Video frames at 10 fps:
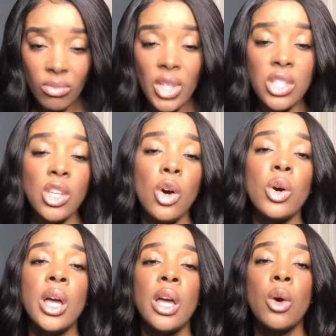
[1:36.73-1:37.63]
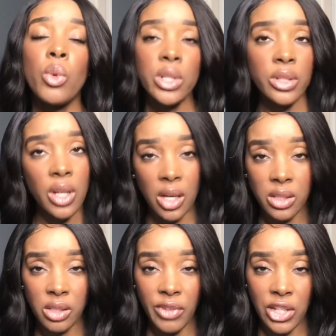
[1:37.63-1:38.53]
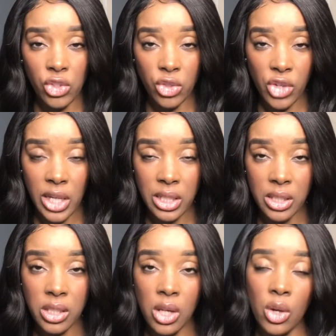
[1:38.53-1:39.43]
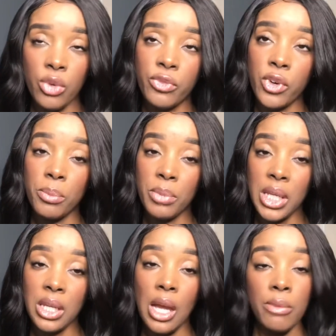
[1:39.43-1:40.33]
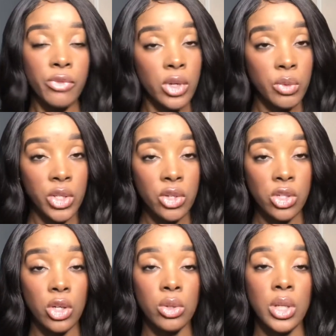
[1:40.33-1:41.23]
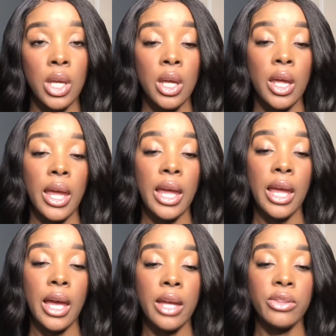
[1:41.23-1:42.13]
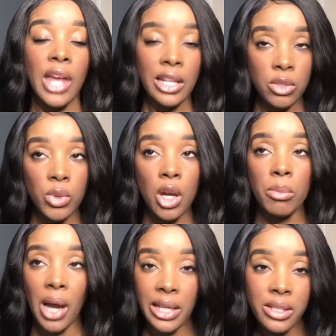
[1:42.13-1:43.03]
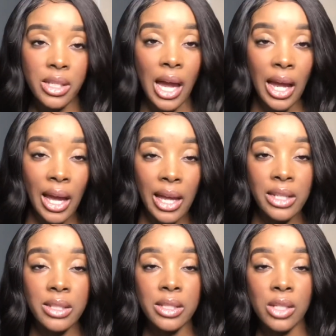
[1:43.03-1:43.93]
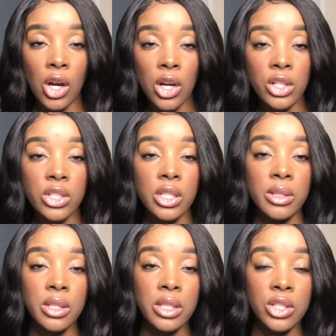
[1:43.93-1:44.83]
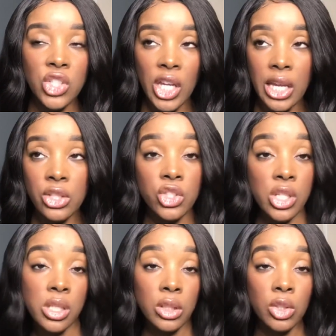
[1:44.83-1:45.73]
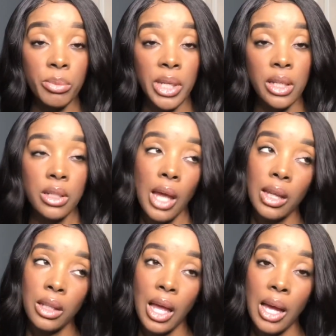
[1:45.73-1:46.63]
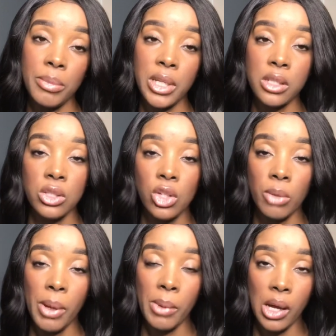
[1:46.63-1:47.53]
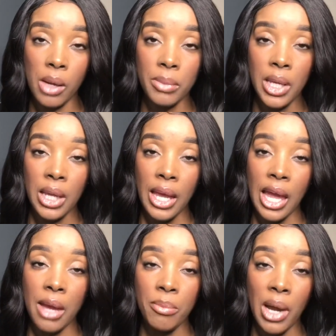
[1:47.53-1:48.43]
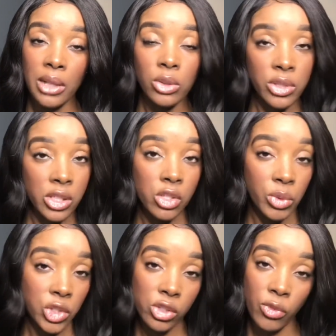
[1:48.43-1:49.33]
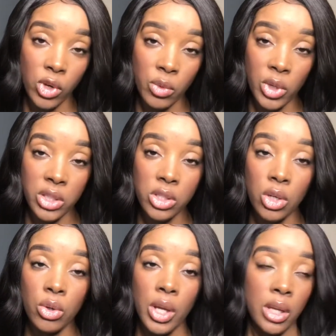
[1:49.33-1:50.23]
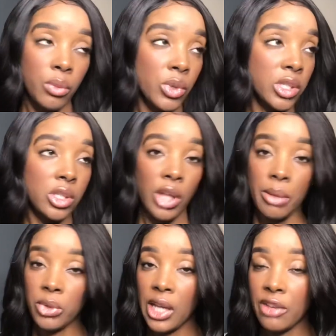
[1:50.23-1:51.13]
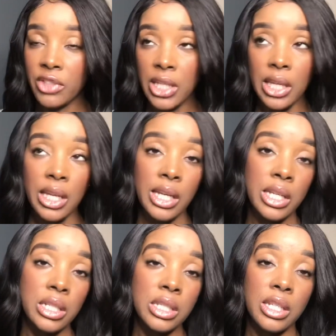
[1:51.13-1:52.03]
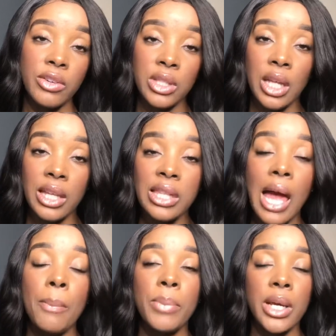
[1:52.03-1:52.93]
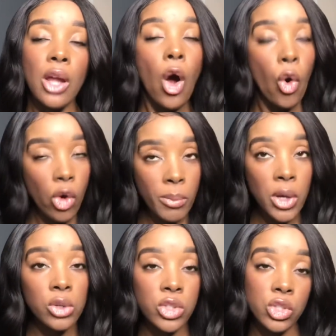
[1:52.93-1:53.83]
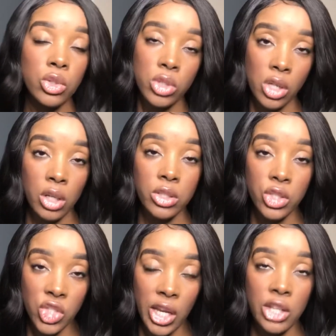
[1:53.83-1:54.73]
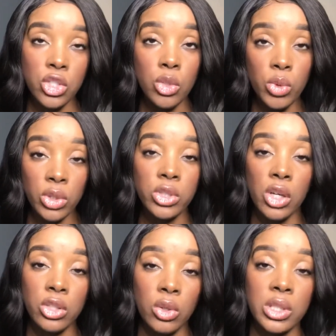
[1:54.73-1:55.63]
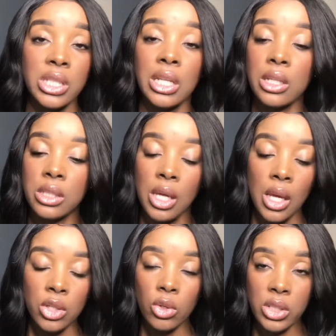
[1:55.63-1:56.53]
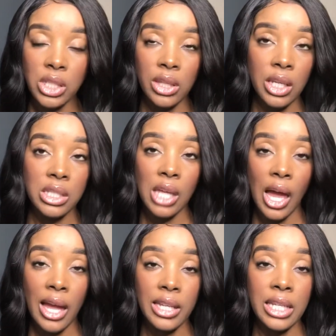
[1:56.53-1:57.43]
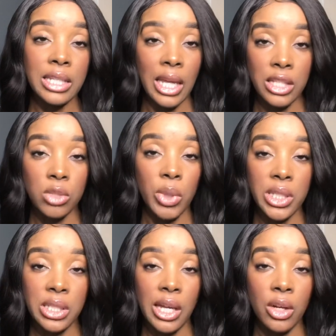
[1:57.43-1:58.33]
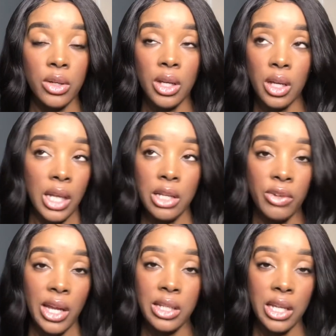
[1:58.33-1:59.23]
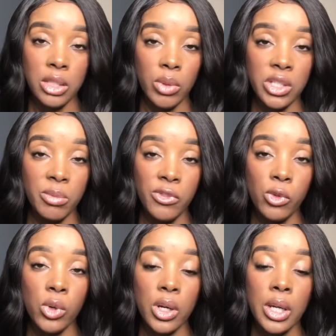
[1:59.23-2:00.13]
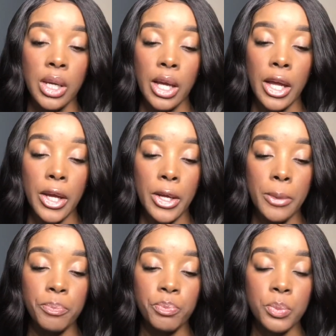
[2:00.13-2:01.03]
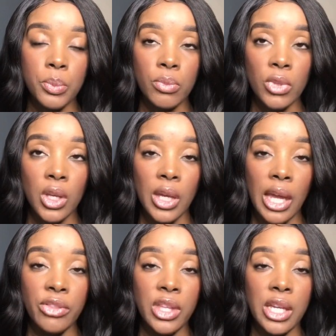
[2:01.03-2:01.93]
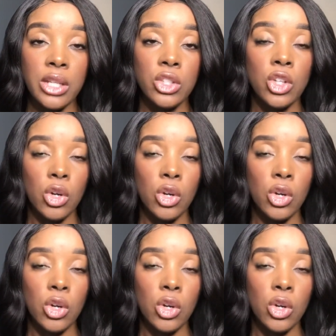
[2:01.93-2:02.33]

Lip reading: So what are the causes of vaginal dryness? So for me, I'm 41 years old, and that's when our bodies kind of start to change just a little bit, not a lot, because you know my mom had my little sister when she was 41, so we're still able to have kids and everything like that, but hormones do start to change. You will start noticing things. I get night sweats now. I never had night sweats before. And then, you know,